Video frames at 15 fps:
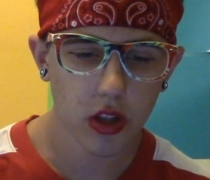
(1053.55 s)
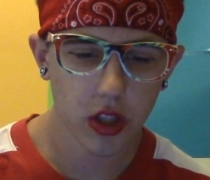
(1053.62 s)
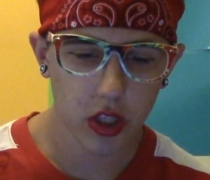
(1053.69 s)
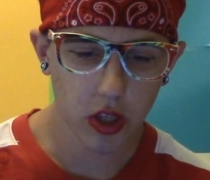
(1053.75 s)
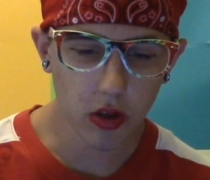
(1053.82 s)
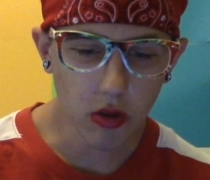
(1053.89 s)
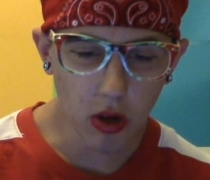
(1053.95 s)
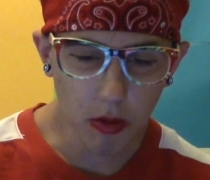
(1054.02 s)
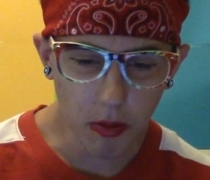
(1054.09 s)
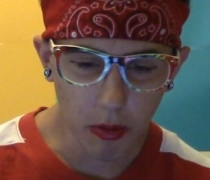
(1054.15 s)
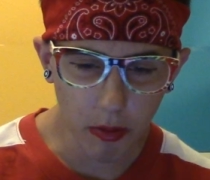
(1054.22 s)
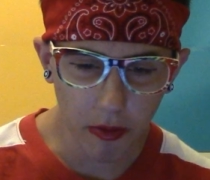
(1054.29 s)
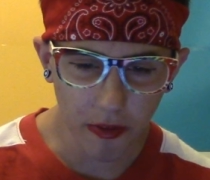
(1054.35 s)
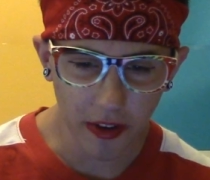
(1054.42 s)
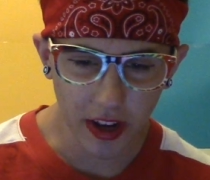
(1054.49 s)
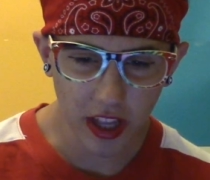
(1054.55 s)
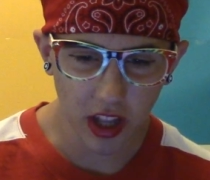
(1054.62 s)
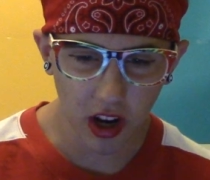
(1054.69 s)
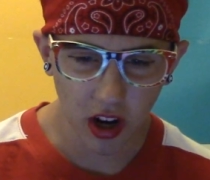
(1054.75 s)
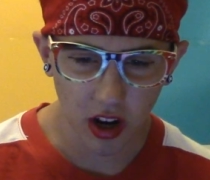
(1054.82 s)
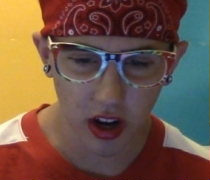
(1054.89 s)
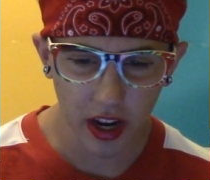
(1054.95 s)
Do you know where we fucking
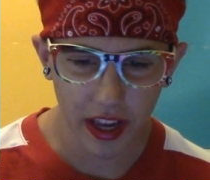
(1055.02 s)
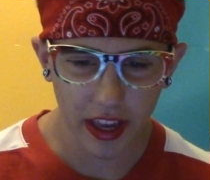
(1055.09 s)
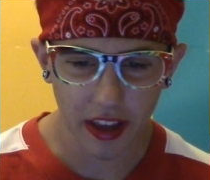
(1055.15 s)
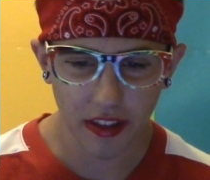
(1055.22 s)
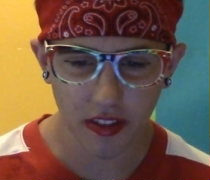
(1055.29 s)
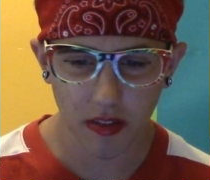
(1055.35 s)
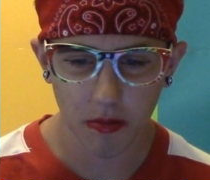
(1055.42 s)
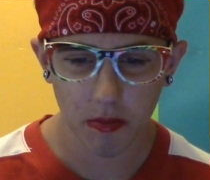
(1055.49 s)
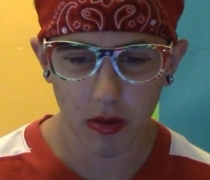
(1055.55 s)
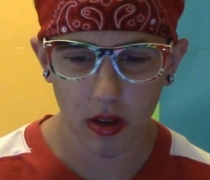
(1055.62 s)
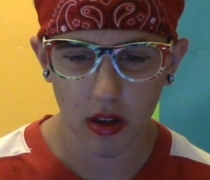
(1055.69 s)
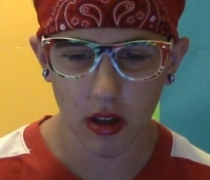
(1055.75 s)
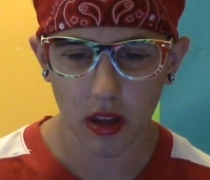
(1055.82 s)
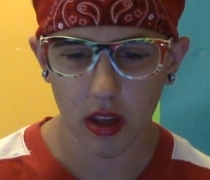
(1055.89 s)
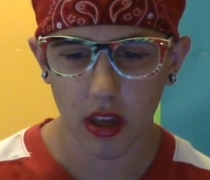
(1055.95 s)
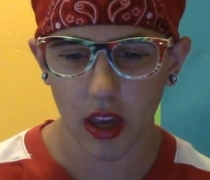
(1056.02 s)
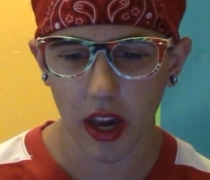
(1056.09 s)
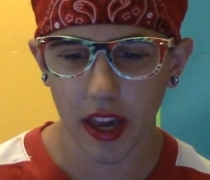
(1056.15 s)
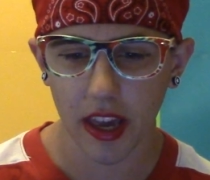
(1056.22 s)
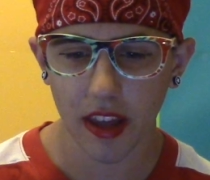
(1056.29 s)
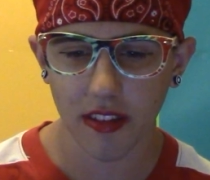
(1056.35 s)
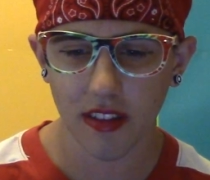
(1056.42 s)
are? I asked him...
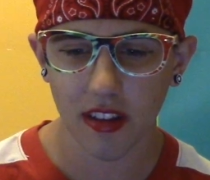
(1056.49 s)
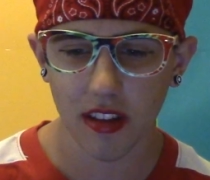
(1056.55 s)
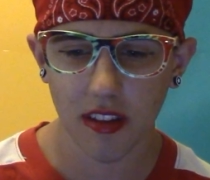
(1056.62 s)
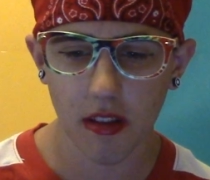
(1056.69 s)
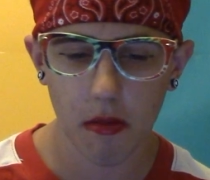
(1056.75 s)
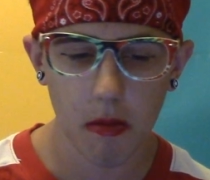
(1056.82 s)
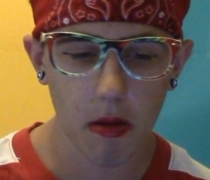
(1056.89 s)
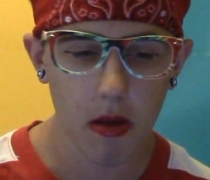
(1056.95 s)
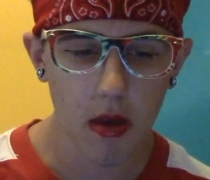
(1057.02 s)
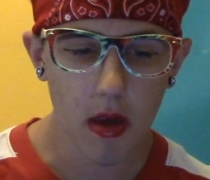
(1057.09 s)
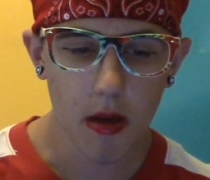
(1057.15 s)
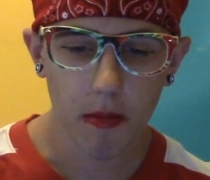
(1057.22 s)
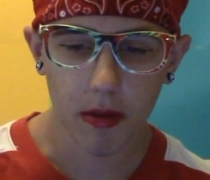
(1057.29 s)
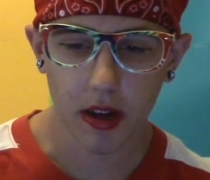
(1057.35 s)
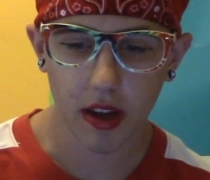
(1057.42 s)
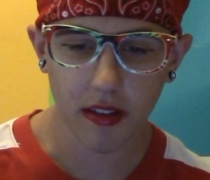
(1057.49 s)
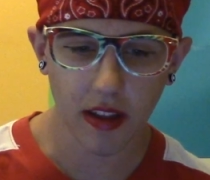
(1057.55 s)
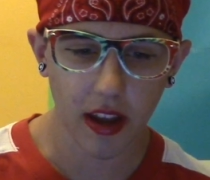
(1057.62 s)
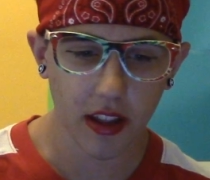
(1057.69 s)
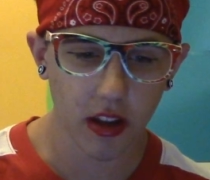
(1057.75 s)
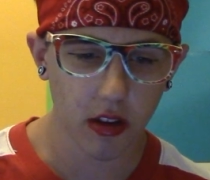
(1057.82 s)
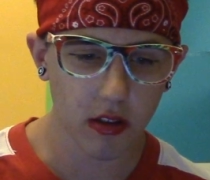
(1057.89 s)
I asked him because
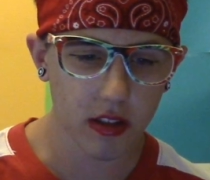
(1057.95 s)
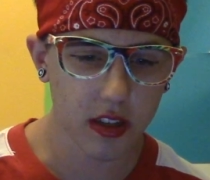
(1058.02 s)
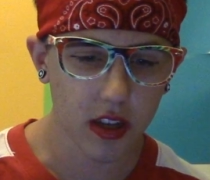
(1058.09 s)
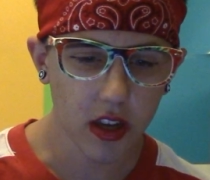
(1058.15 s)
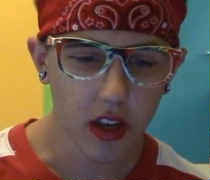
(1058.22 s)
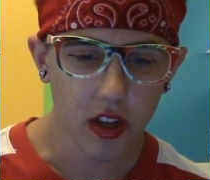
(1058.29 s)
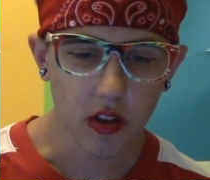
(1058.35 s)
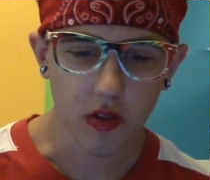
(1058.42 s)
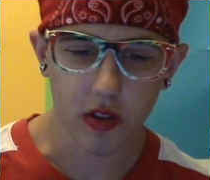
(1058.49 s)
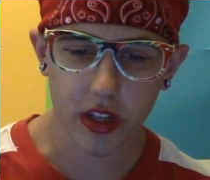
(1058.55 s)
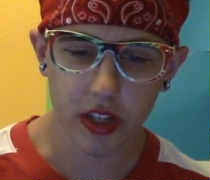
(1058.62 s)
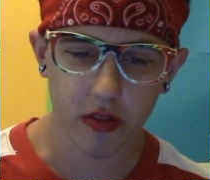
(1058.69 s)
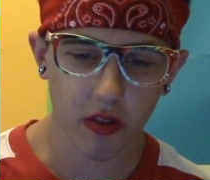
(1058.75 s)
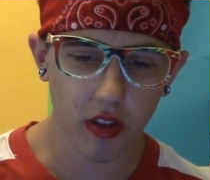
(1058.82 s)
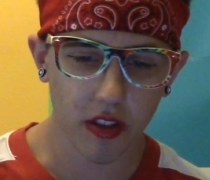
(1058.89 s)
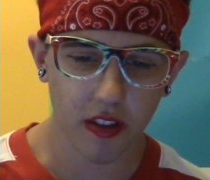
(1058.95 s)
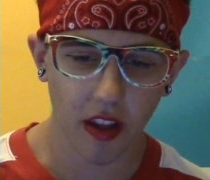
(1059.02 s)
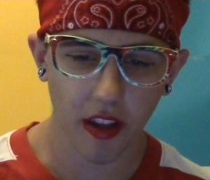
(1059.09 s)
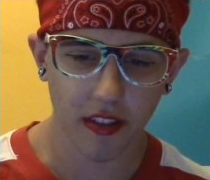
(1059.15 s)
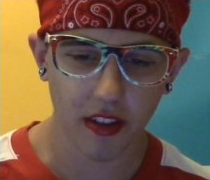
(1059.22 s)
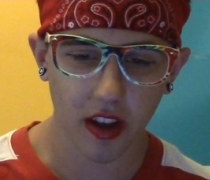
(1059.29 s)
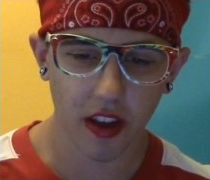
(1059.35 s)
I don't. Trace rolled his
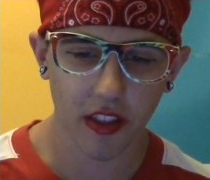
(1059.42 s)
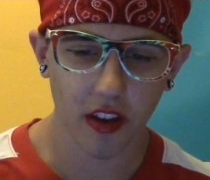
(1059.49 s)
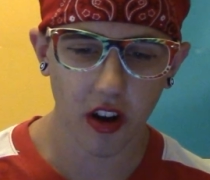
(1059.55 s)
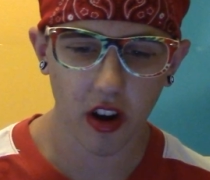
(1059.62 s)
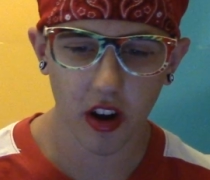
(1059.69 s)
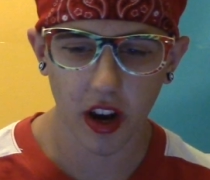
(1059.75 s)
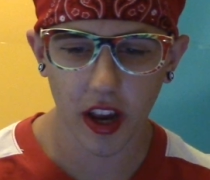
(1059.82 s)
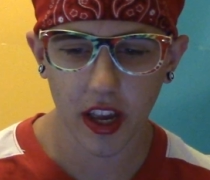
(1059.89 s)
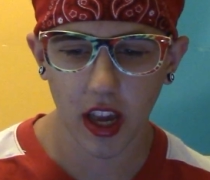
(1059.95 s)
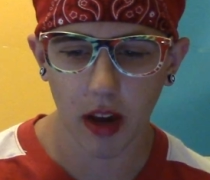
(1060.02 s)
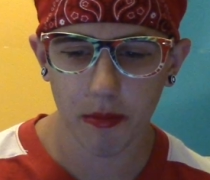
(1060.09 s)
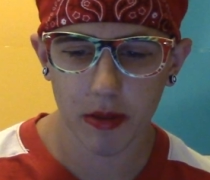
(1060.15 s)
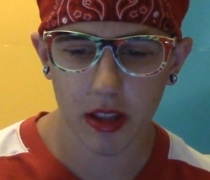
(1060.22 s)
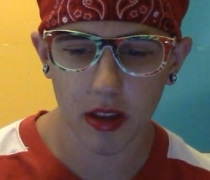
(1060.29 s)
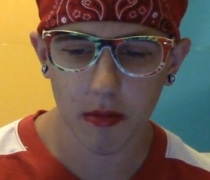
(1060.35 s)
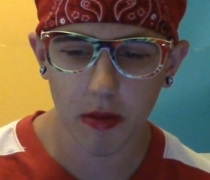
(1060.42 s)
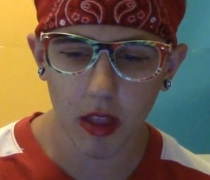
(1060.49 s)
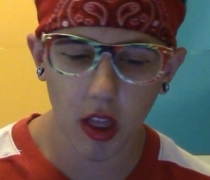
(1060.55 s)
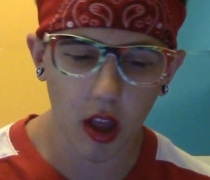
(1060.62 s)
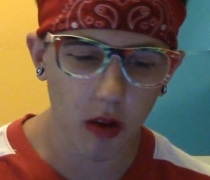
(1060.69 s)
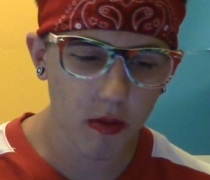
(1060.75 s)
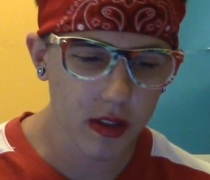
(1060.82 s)
eyes and got out of the car. I copied him
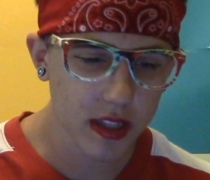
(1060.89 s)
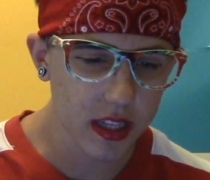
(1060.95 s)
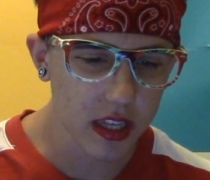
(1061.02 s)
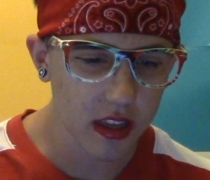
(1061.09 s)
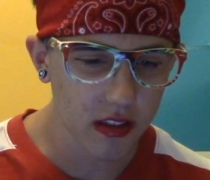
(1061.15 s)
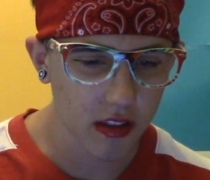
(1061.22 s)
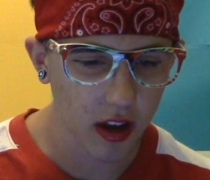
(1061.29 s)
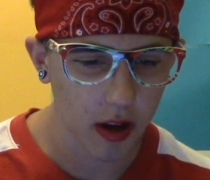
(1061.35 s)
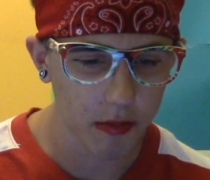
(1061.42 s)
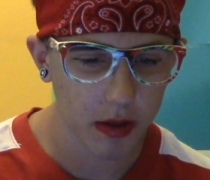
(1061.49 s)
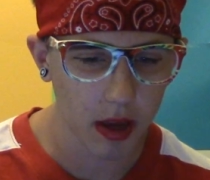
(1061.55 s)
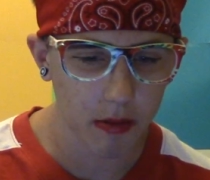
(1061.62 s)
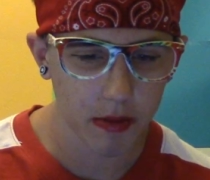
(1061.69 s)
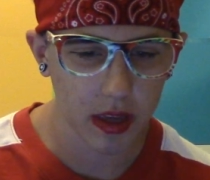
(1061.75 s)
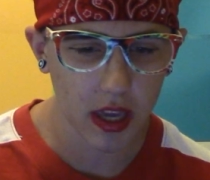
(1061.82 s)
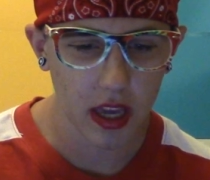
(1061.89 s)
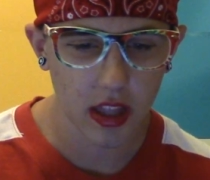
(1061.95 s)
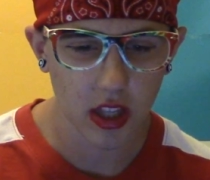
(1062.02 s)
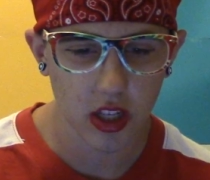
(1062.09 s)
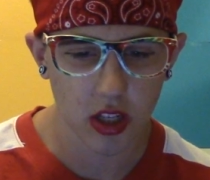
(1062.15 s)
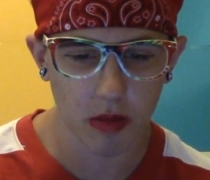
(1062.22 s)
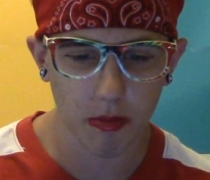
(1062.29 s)
along with Zeke and Tommy. I
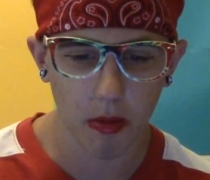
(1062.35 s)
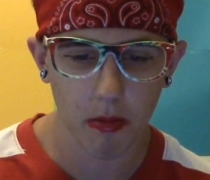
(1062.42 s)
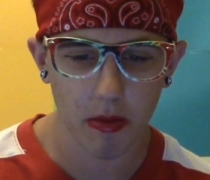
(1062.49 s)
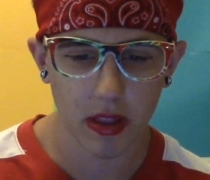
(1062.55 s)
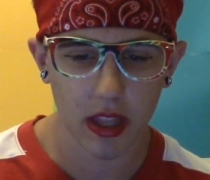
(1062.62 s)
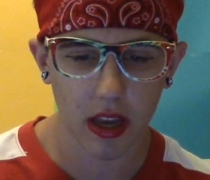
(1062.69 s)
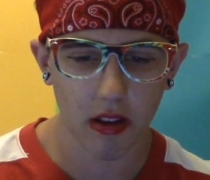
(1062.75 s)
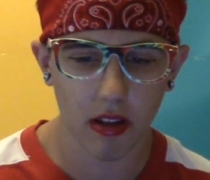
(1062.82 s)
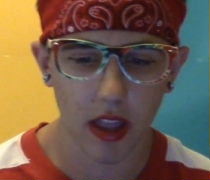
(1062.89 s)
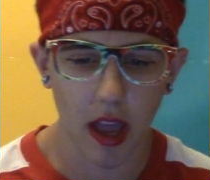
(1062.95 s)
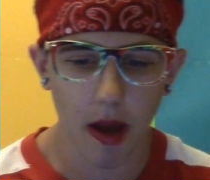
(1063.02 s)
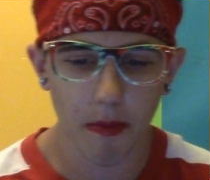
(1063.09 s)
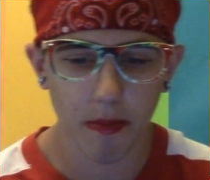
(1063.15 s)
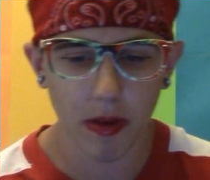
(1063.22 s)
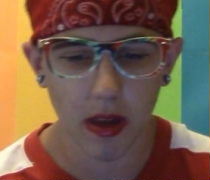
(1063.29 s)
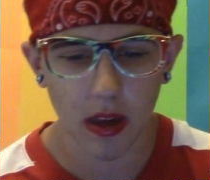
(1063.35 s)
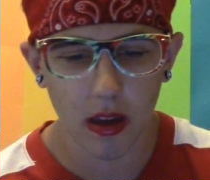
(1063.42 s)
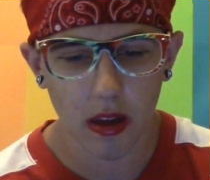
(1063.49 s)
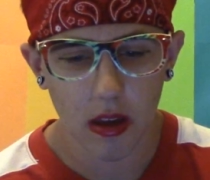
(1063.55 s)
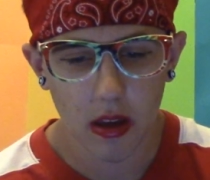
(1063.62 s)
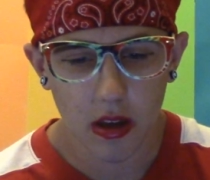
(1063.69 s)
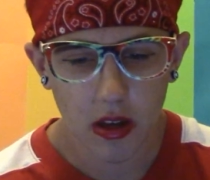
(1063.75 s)
began to jump up and down,
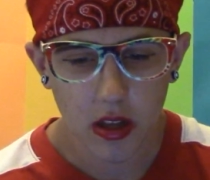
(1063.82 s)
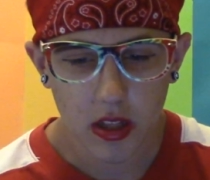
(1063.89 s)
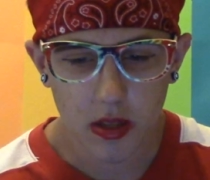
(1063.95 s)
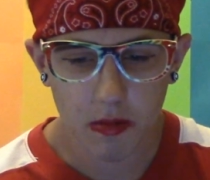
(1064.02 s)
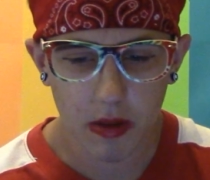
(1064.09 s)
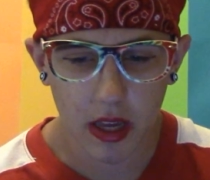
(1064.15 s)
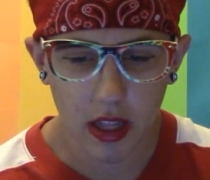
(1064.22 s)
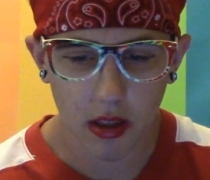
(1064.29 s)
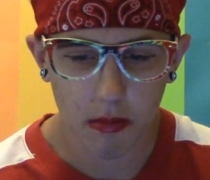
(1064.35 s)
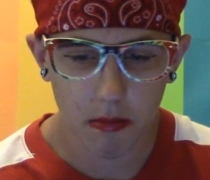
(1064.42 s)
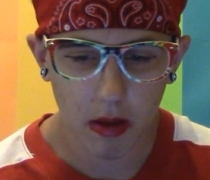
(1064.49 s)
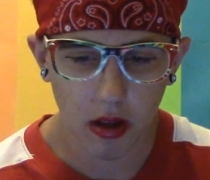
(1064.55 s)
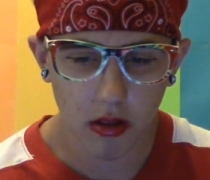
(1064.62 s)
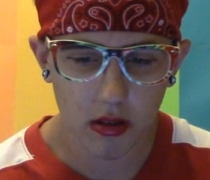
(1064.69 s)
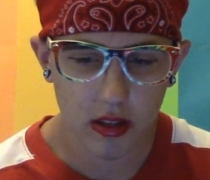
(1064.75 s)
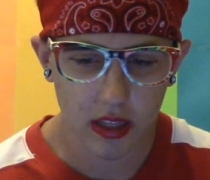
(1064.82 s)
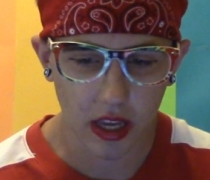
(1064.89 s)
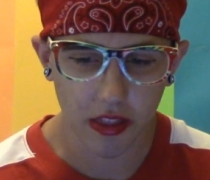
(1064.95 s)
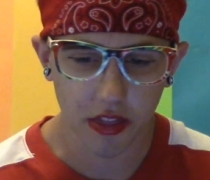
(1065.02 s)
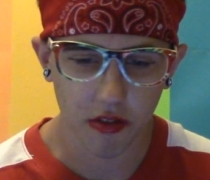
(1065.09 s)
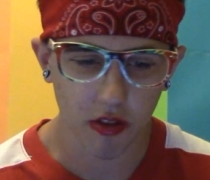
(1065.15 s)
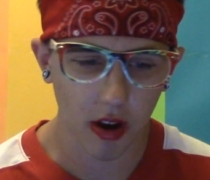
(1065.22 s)
happy to be in the metal
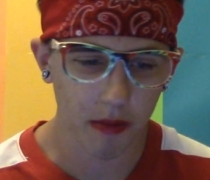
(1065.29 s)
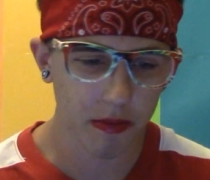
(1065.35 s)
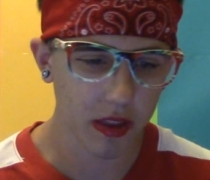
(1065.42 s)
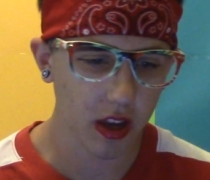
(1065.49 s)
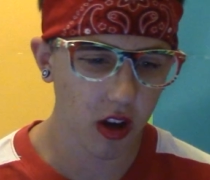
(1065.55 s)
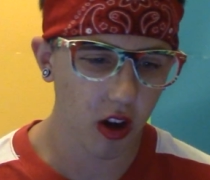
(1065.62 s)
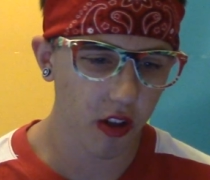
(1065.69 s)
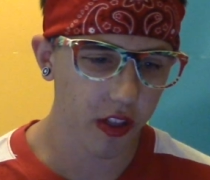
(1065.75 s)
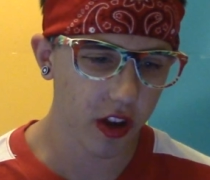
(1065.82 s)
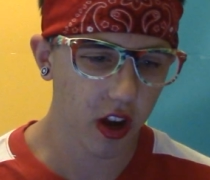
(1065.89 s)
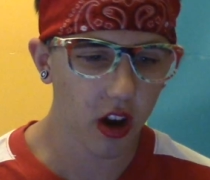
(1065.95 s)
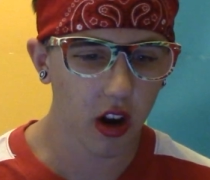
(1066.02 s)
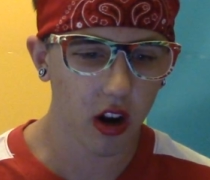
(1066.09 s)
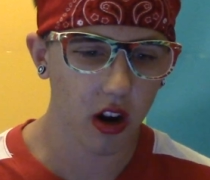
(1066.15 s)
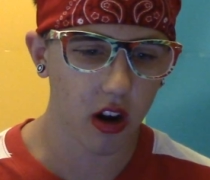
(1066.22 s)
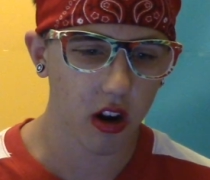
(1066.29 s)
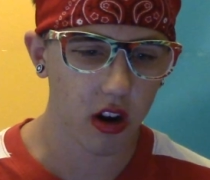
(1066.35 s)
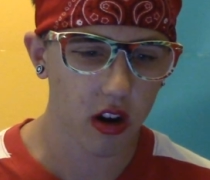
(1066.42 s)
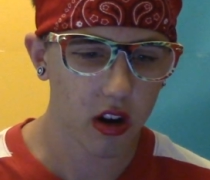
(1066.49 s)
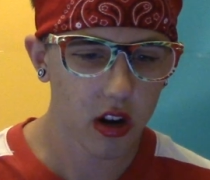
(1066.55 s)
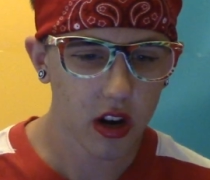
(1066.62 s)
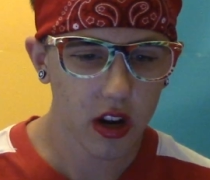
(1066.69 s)
death trap they call the car.